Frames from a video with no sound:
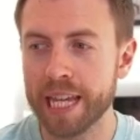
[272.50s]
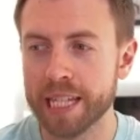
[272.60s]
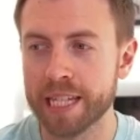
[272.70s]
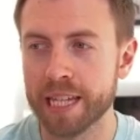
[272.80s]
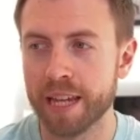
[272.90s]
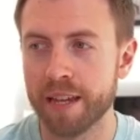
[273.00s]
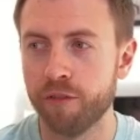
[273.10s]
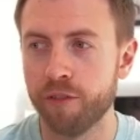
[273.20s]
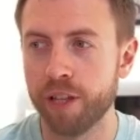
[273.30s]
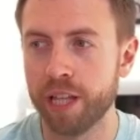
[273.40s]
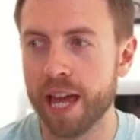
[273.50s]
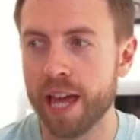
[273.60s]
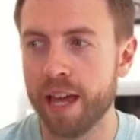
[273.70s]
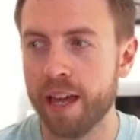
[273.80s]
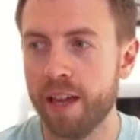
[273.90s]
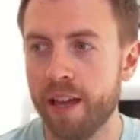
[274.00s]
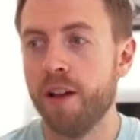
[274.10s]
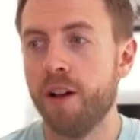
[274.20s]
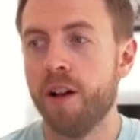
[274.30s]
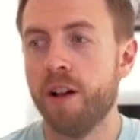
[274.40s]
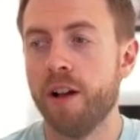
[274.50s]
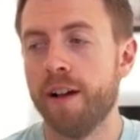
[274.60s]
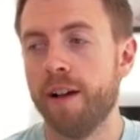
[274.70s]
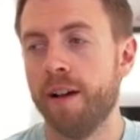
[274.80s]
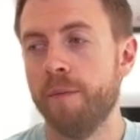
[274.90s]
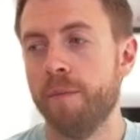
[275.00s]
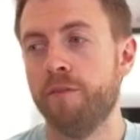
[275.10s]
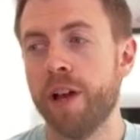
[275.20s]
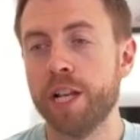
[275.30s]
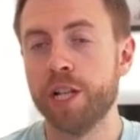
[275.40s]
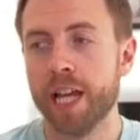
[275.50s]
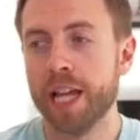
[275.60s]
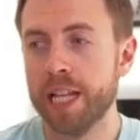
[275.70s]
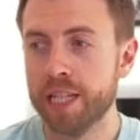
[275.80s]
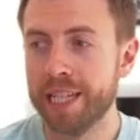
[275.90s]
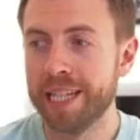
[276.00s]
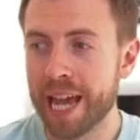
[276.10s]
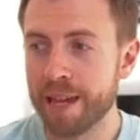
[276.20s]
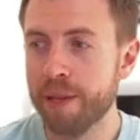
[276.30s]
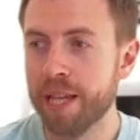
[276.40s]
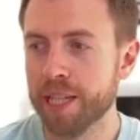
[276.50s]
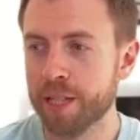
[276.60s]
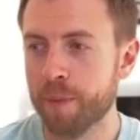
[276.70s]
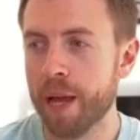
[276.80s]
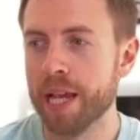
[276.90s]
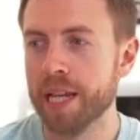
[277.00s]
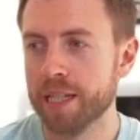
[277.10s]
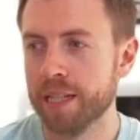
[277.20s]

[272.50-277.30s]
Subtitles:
involving their venture into the gaming space.